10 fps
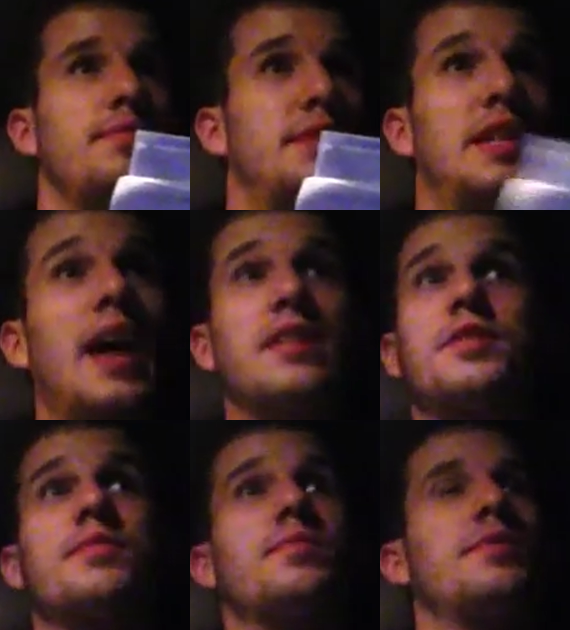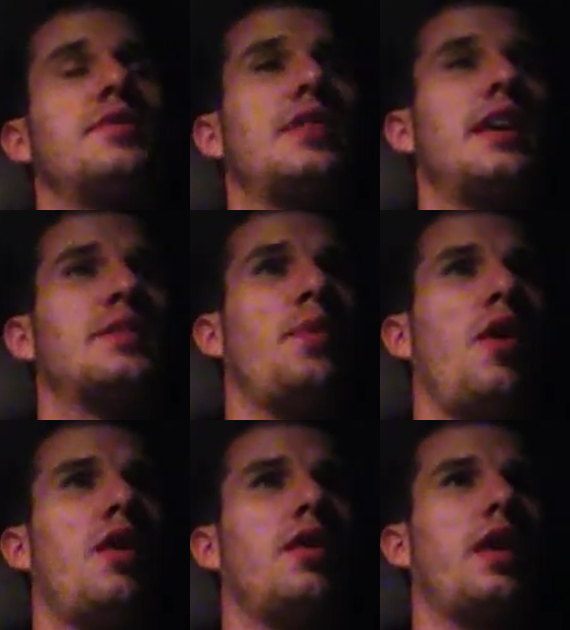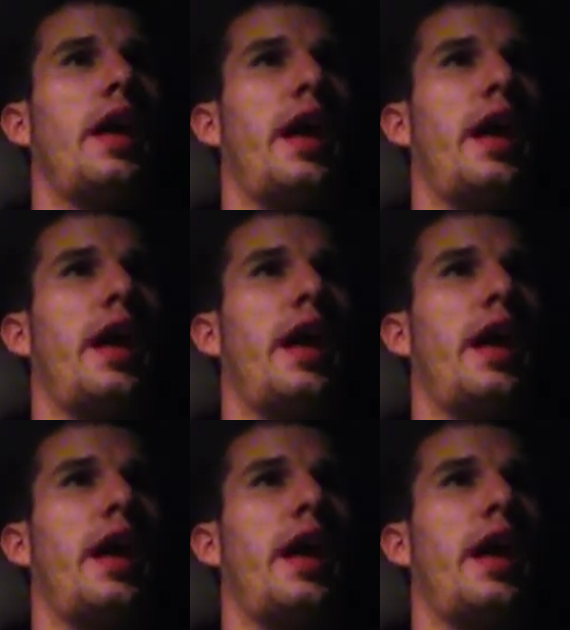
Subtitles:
It's nice. It's a nice mall.